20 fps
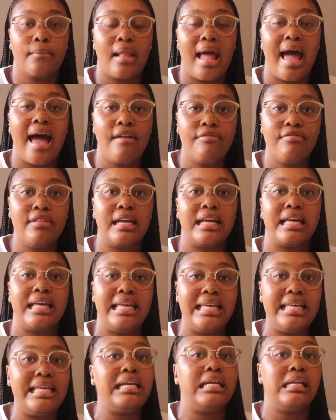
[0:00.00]
having
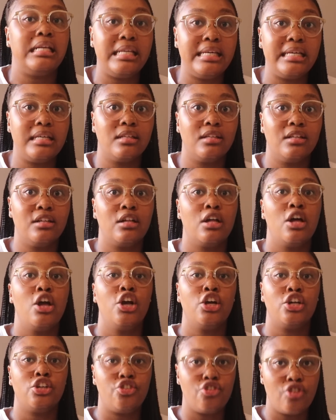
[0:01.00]
illegal
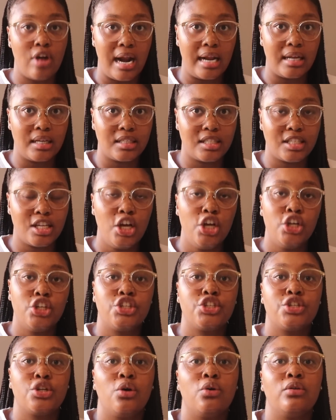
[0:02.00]
drugs.
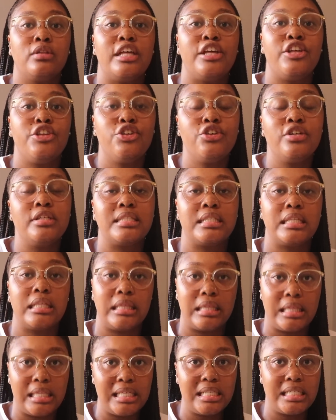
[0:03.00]
So they used
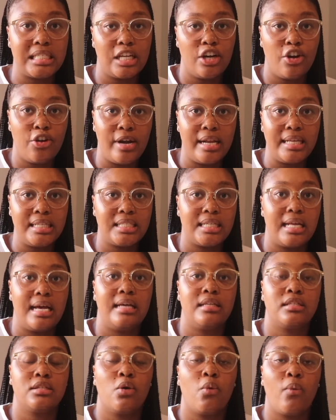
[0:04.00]
this arrest
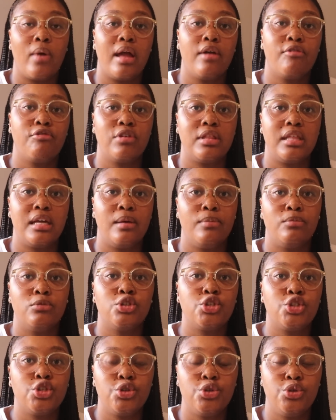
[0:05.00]
as a way for
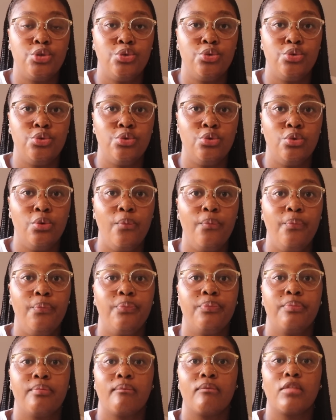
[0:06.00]
them to
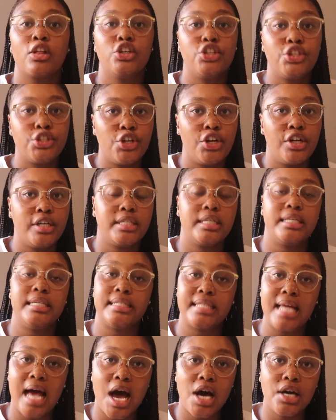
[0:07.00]
search
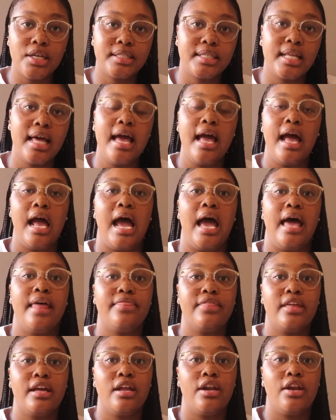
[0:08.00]
his house,
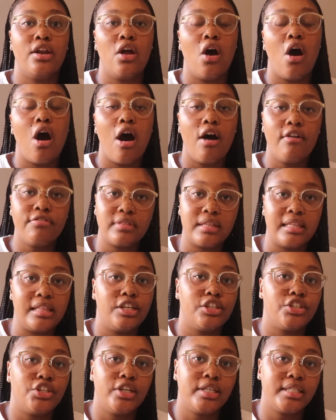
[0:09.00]
and then after
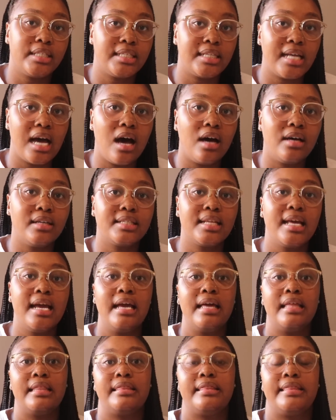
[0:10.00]
they searched his house,
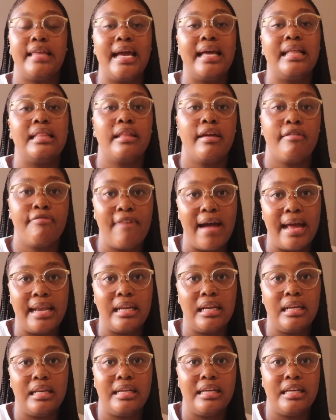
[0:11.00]
then they
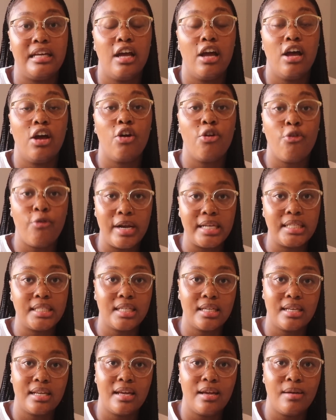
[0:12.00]
finally
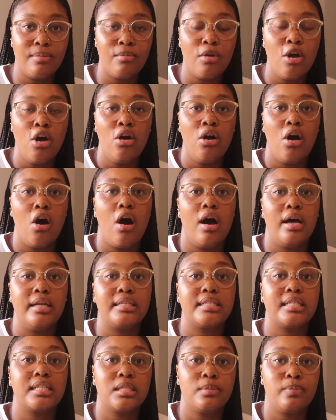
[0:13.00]
arrested him on
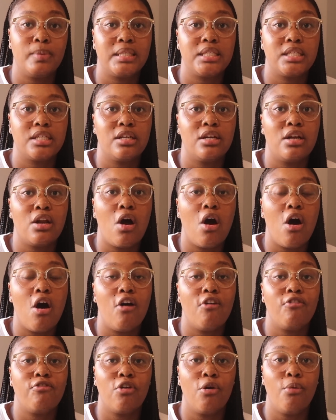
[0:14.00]
suspicion
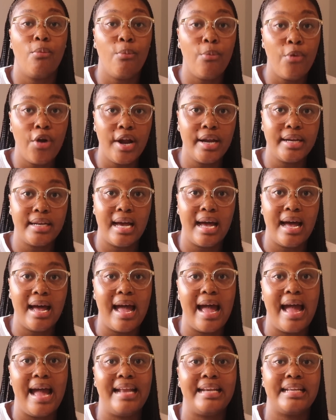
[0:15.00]
of murder
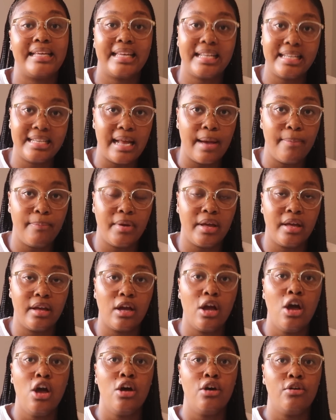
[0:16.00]
and
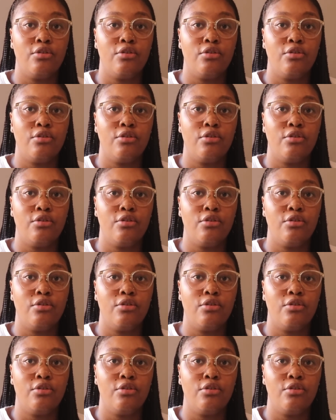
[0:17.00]
kidnapping